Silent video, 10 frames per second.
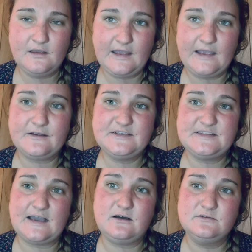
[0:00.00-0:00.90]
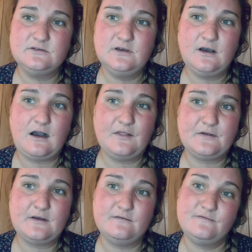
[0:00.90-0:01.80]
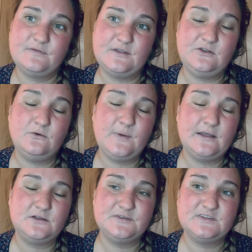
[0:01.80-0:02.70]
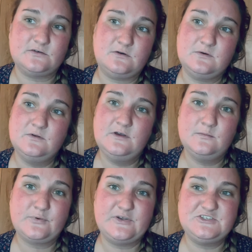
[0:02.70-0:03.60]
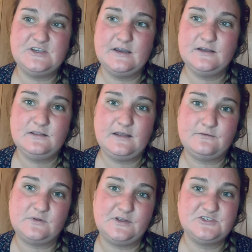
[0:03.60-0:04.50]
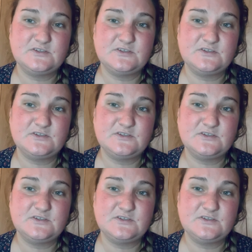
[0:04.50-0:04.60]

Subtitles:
Harry Stout, author of The New England Soul, Preaching and Religious